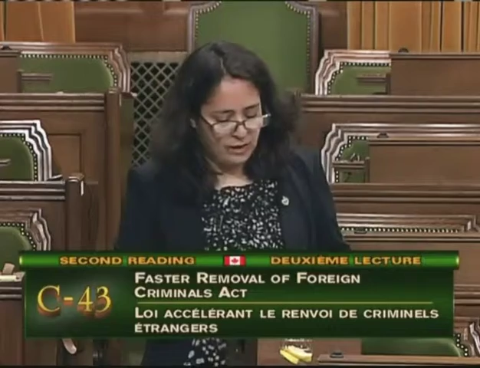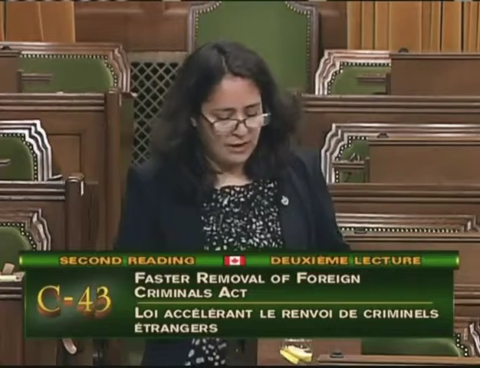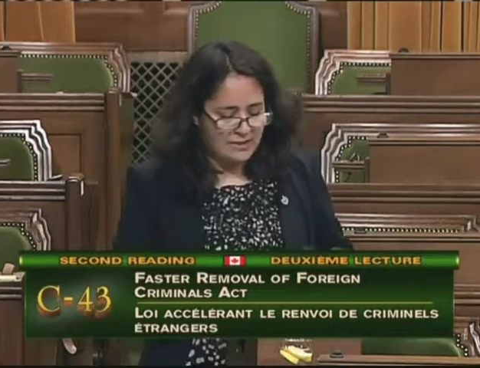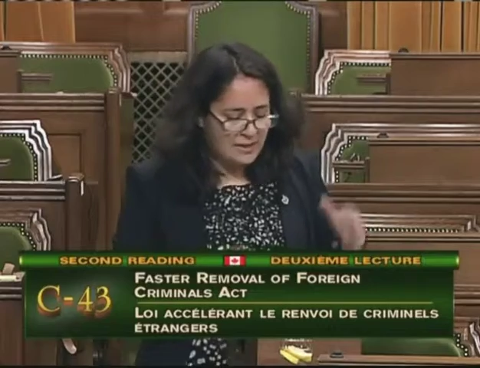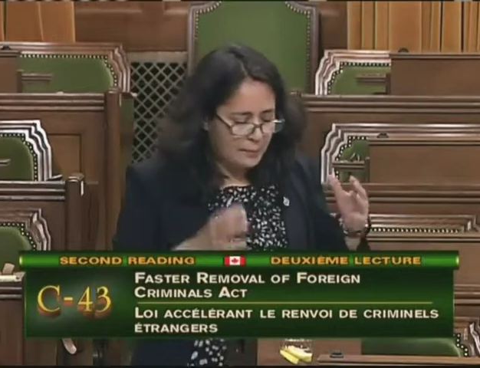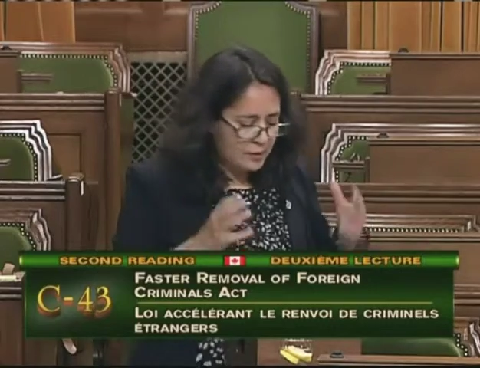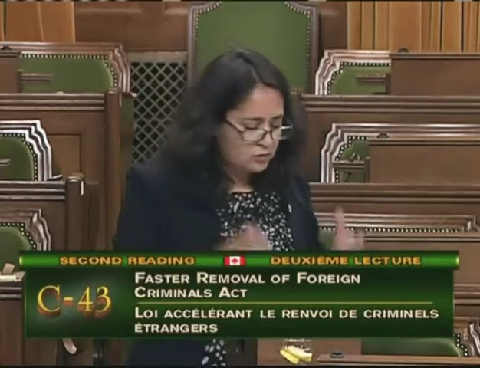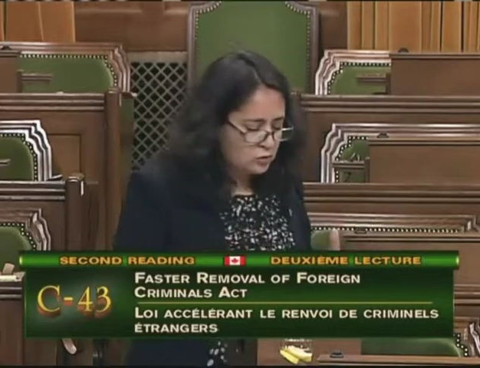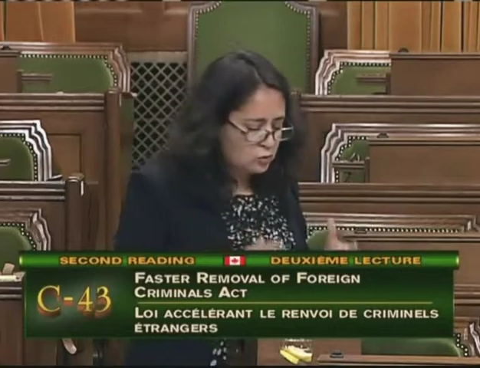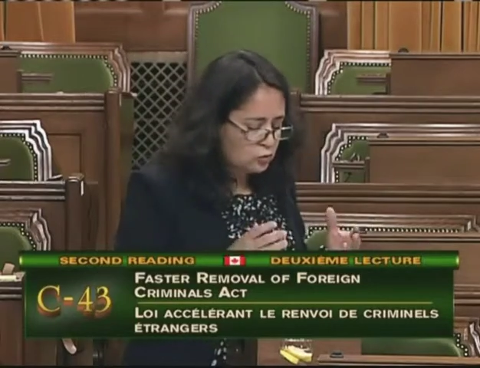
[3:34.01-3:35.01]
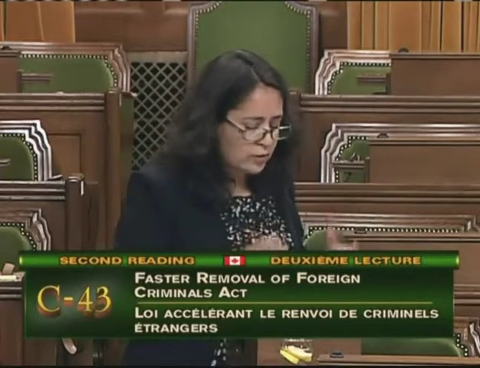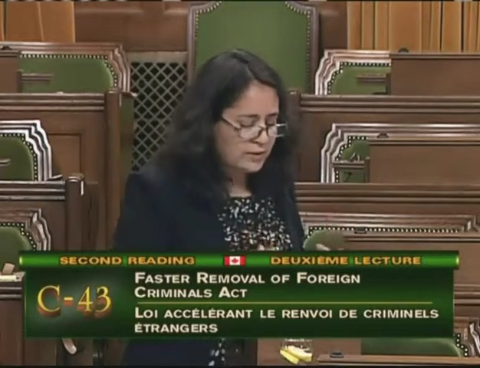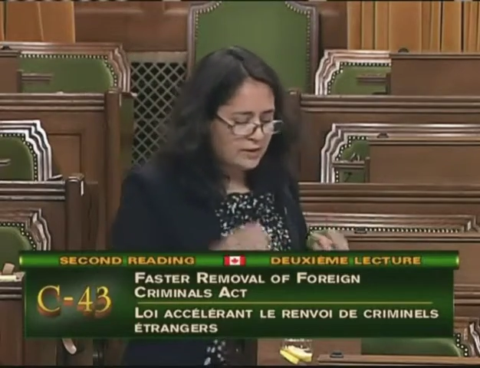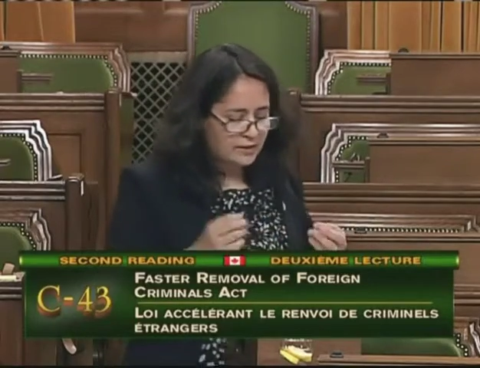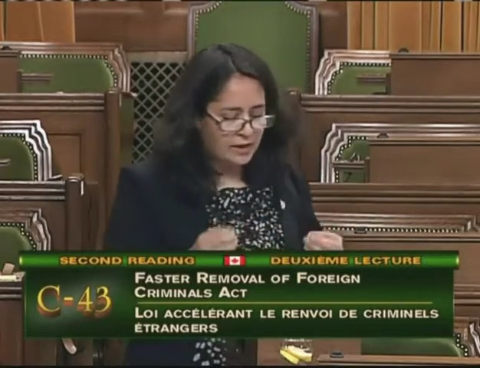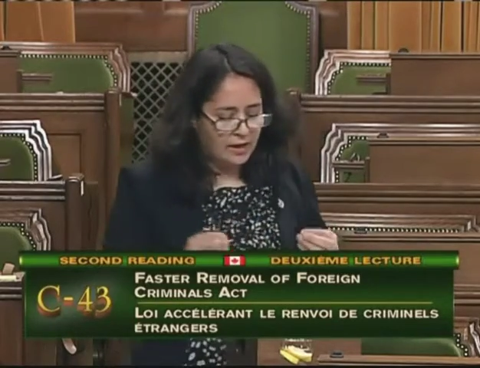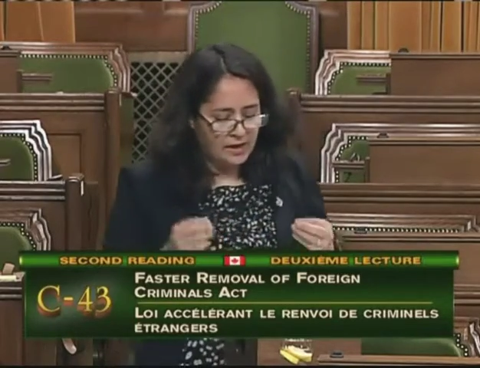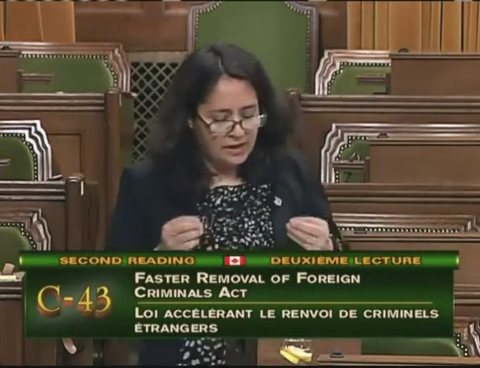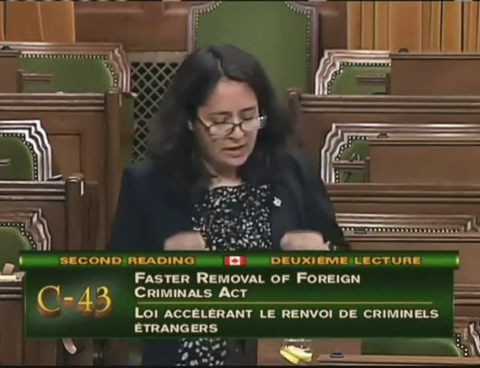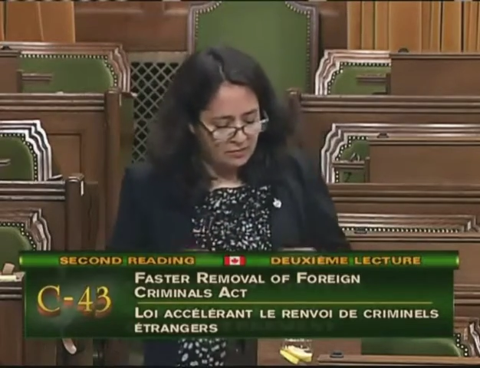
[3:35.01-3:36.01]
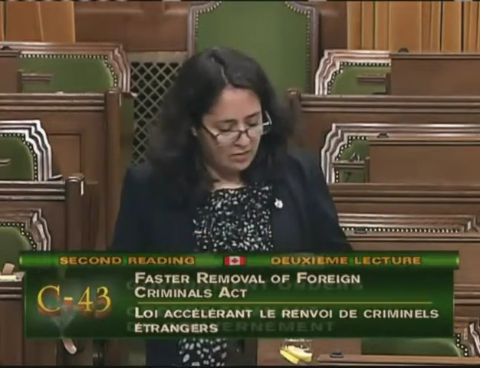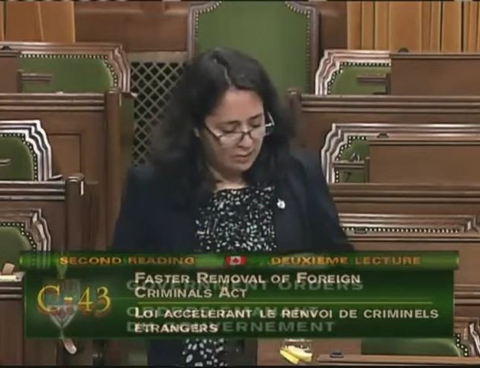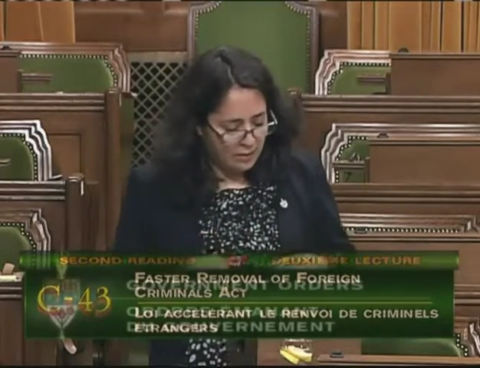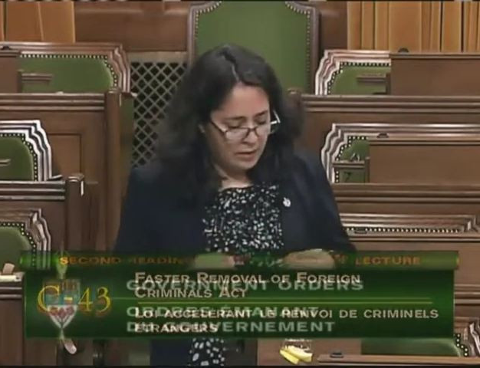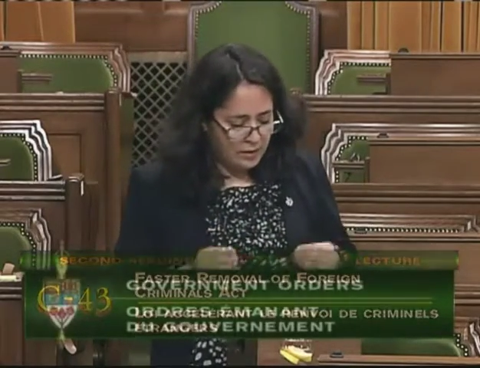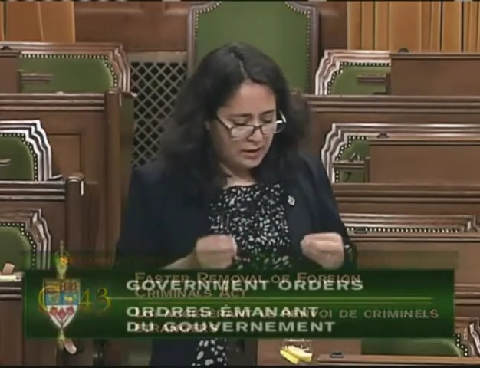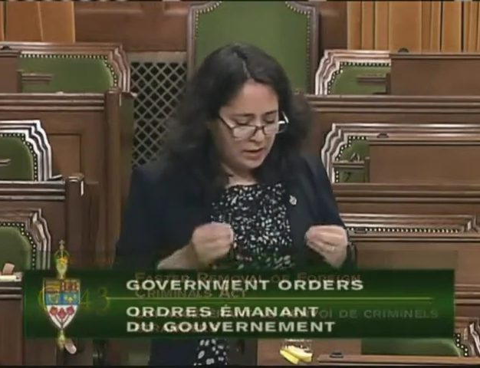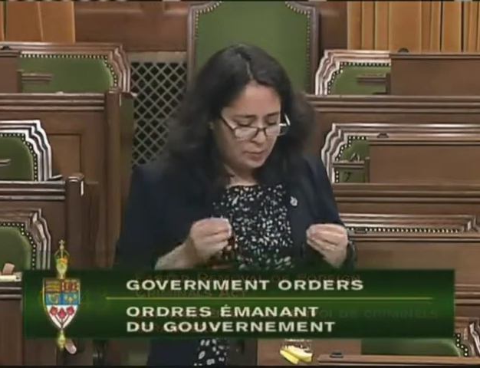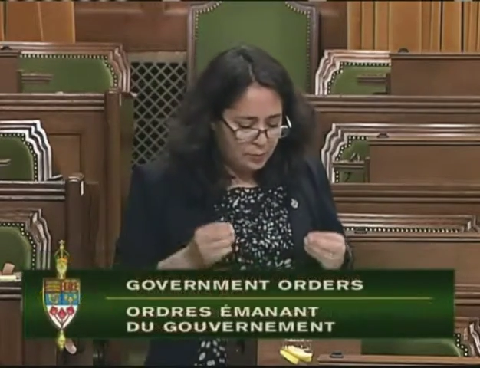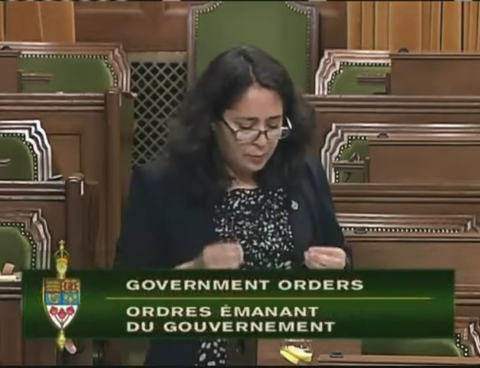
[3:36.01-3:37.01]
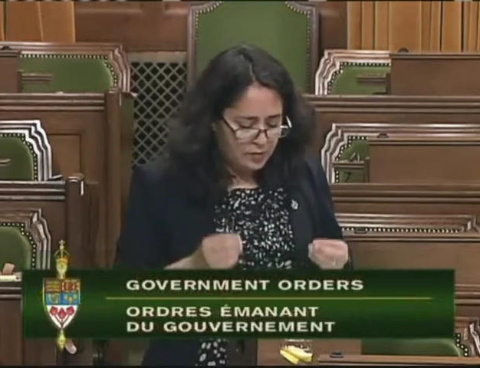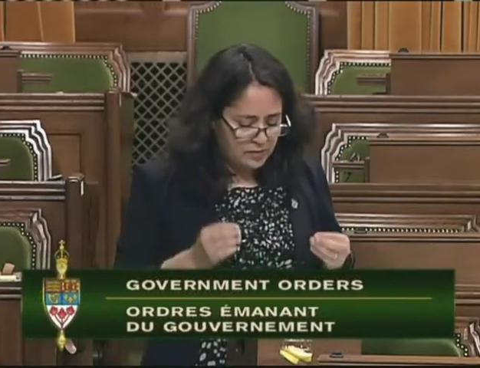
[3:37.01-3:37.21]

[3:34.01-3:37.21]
But the Conservatives are concentrating,